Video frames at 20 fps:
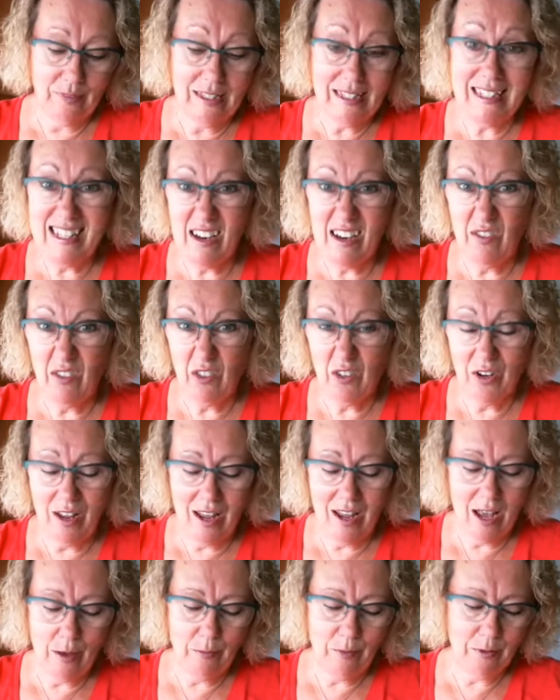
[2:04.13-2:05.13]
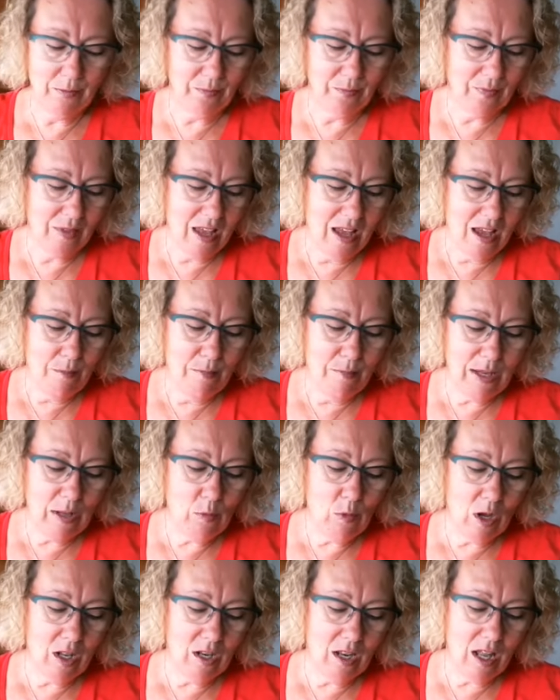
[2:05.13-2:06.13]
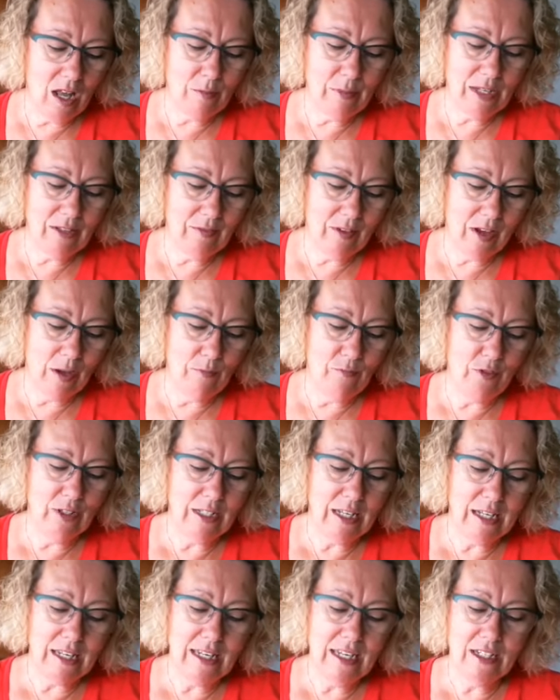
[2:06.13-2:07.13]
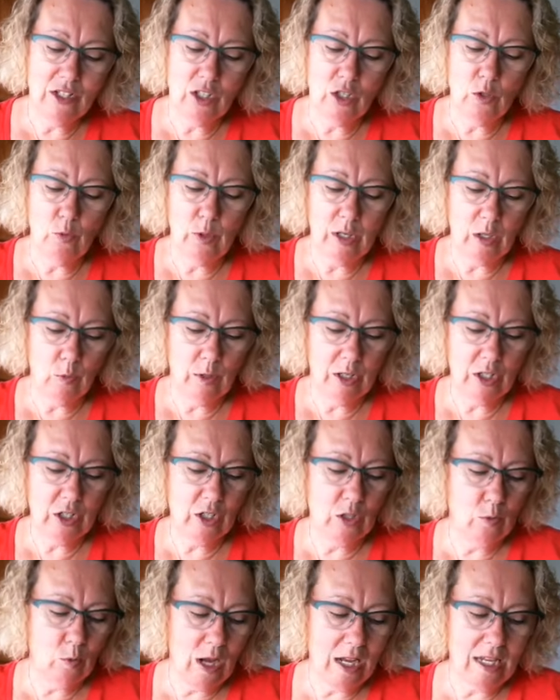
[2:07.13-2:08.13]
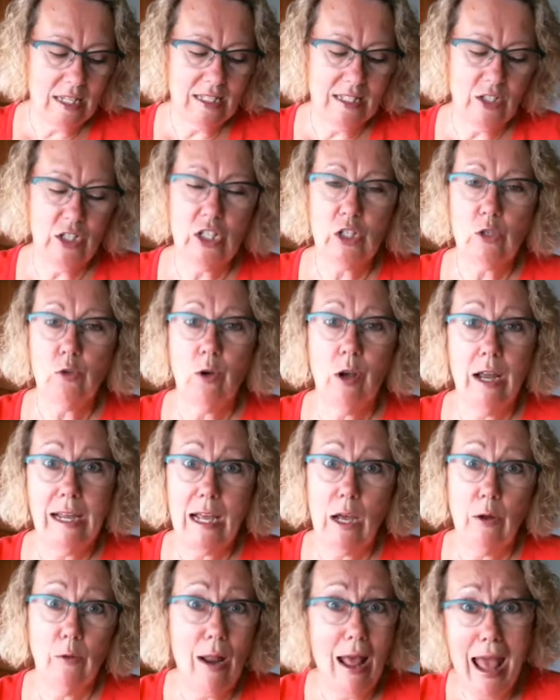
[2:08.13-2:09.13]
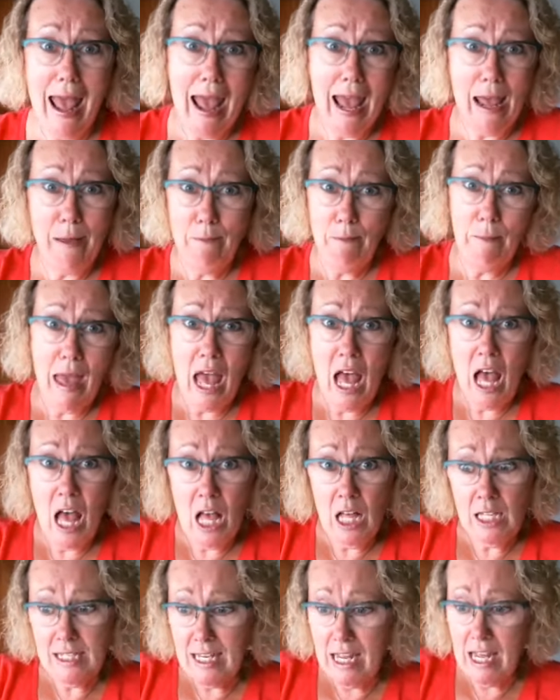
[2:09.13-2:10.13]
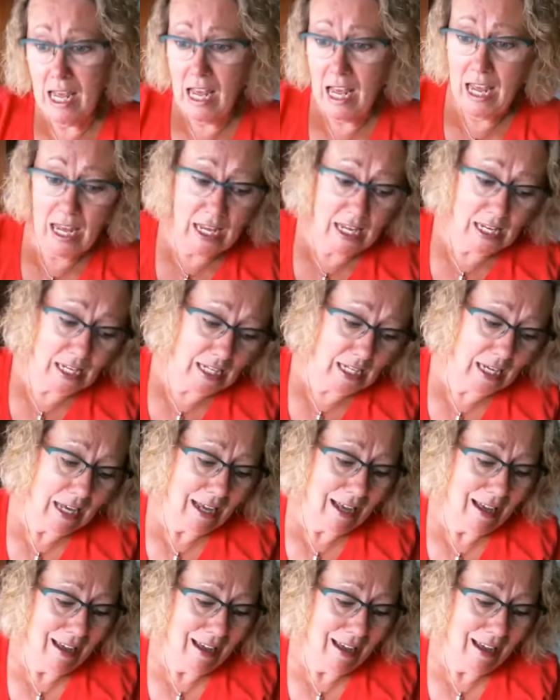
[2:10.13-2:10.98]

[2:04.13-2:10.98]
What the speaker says: It's never going to happen. Meanwhile, I'm feeling akin to the Wicked Witch of the West as she's crying out, "I'm melting."